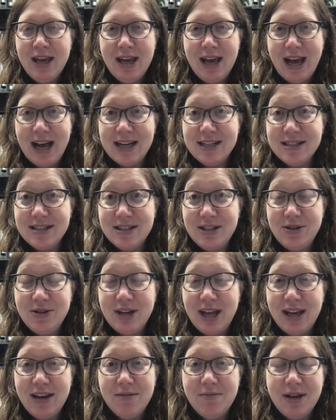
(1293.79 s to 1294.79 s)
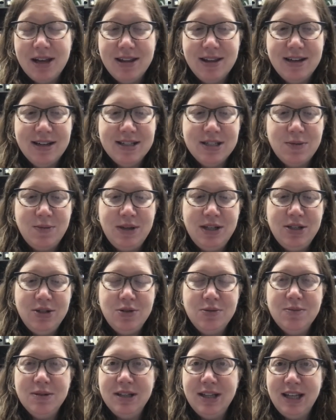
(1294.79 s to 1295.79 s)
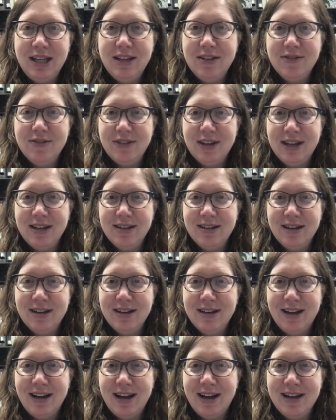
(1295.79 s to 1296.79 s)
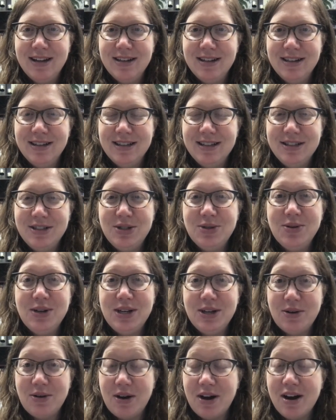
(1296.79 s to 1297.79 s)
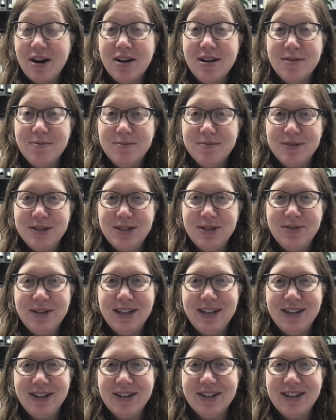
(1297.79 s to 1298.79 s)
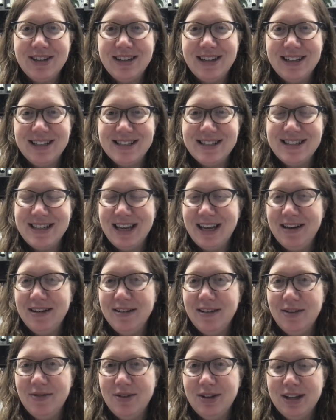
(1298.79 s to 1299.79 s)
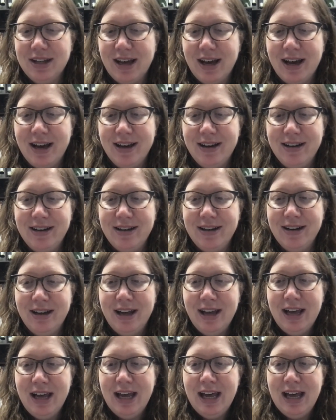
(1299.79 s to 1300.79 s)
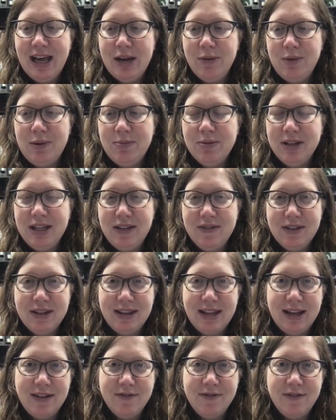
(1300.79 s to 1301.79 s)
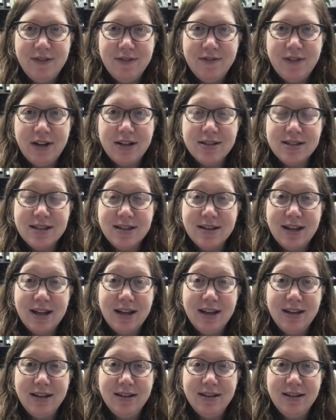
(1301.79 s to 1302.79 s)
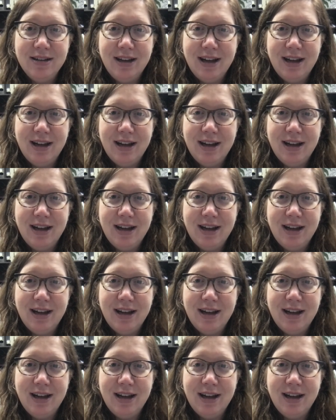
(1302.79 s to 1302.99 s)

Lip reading: As United Methodists, we do believe in doing no harm, doing good, and staying in love with God, and we believe that that falls in line